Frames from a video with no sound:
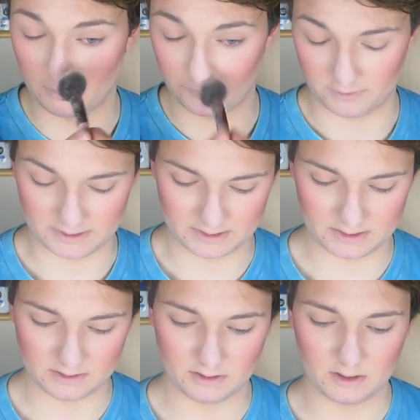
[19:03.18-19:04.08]
over it.
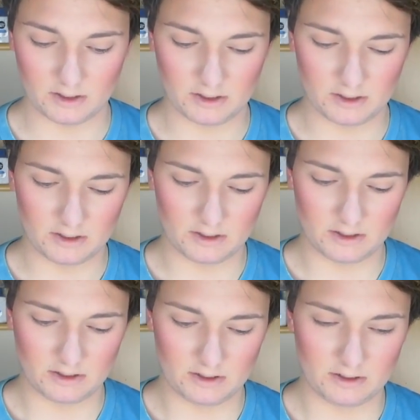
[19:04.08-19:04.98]

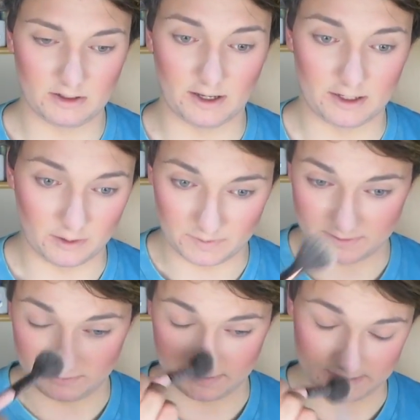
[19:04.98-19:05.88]
I know
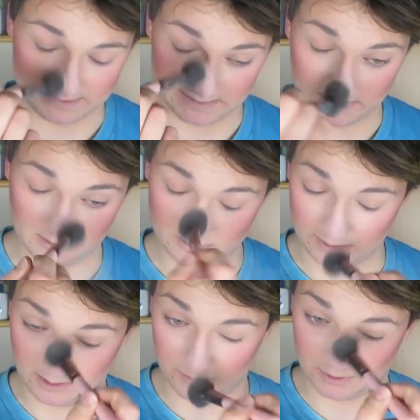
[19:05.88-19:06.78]
this looks insane,
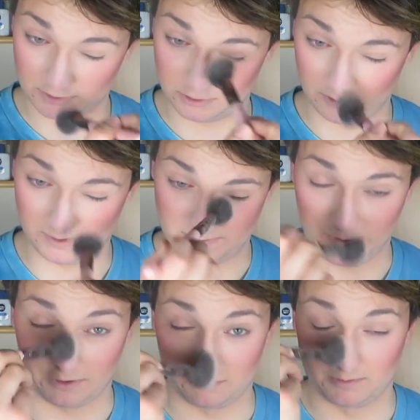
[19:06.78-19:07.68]
like I'm putting so much
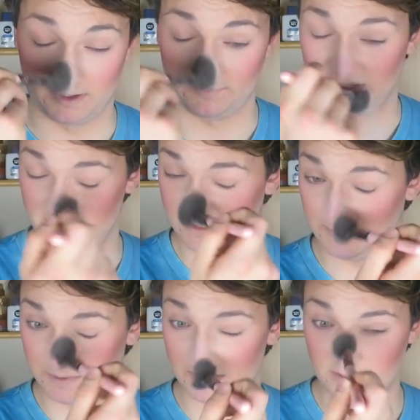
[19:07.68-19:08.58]
powder on my
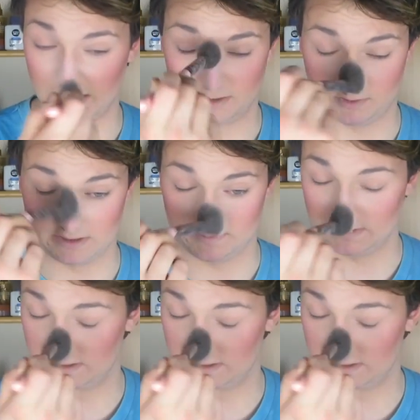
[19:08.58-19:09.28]
face, but guys, trust